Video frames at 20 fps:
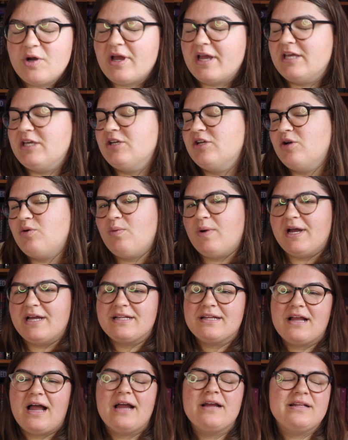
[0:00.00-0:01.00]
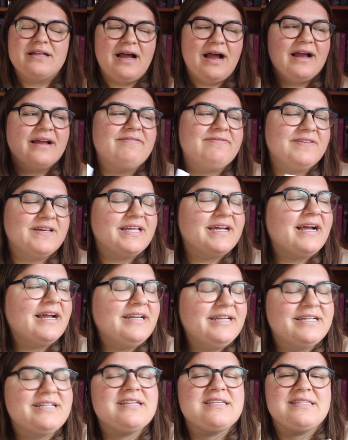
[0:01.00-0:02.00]
Okay, you know what? I feel like I
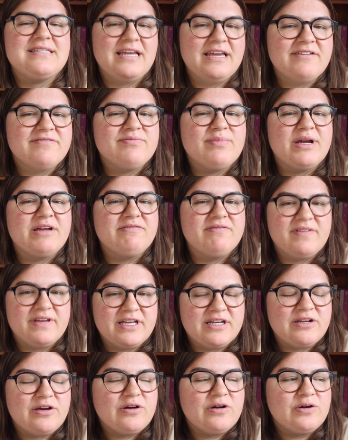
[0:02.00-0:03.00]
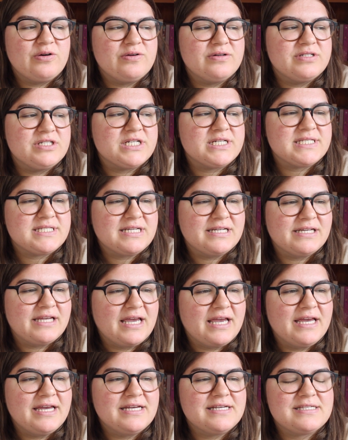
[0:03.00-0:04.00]
need to save my veto just in
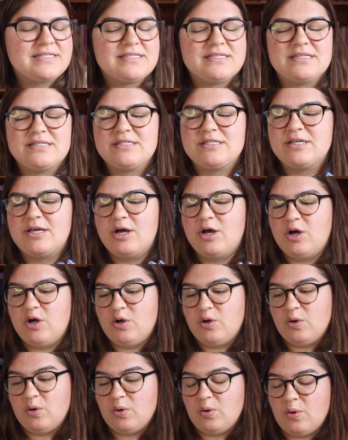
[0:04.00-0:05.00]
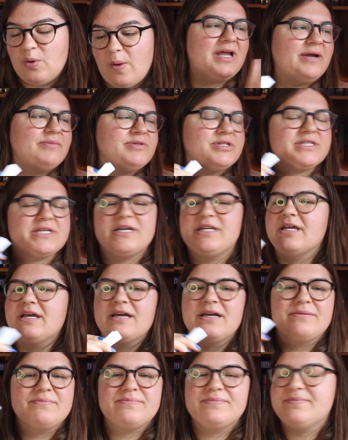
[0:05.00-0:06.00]
case, so I'm just
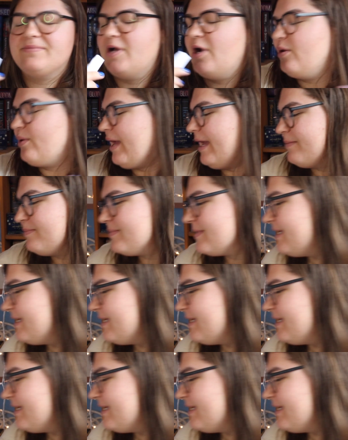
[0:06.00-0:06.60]
gonna, okay.